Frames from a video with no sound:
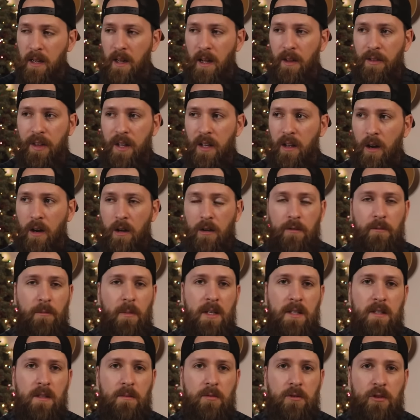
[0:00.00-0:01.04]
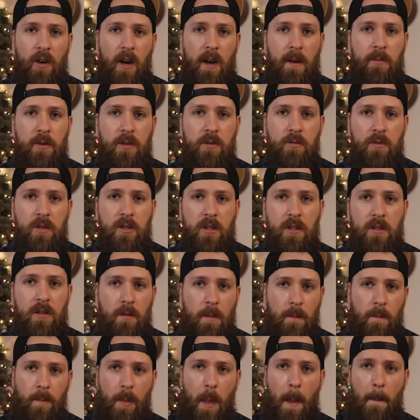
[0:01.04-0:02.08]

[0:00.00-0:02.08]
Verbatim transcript: I think all of my subscribers would just